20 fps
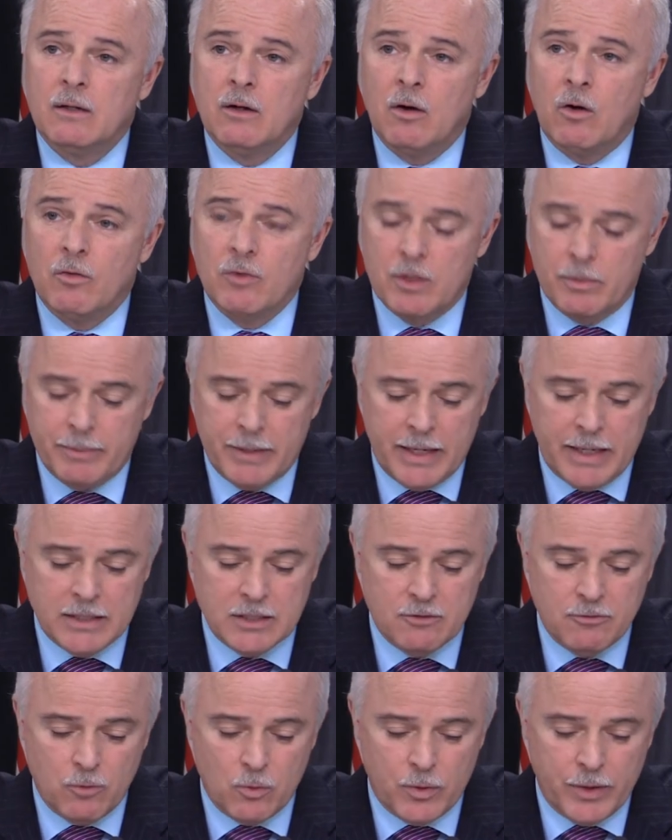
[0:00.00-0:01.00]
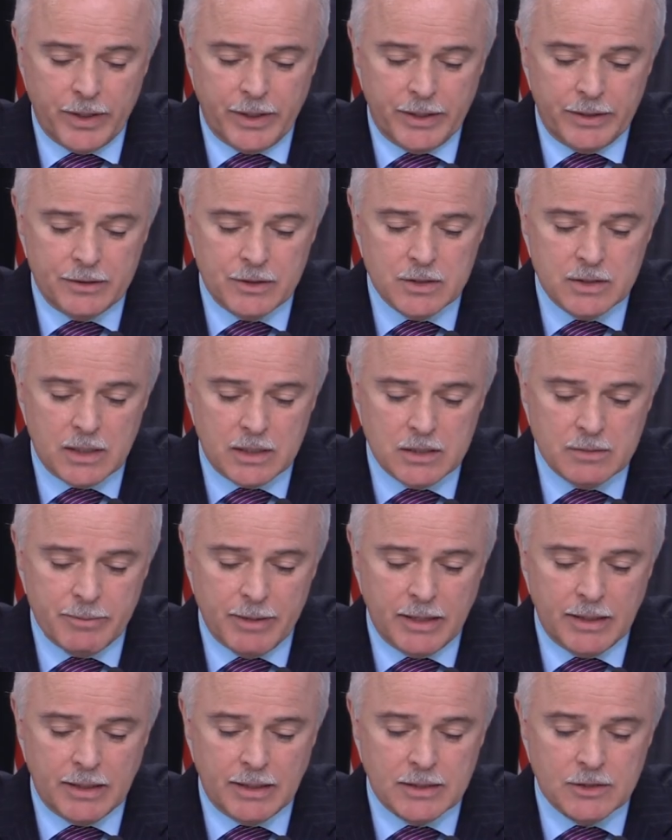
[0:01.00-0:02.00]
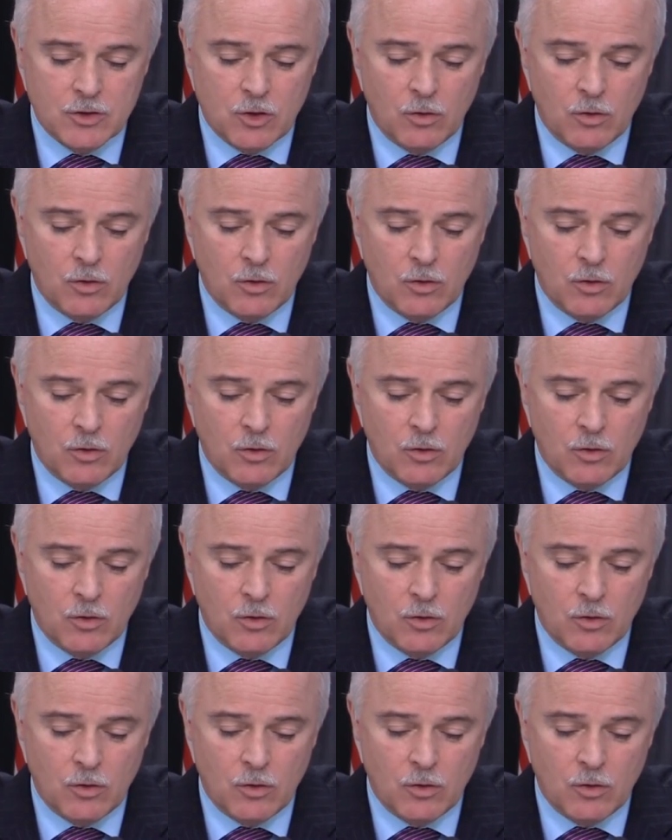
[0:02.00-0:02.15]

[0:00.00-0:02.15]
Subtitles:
over the past 4 years, our spending has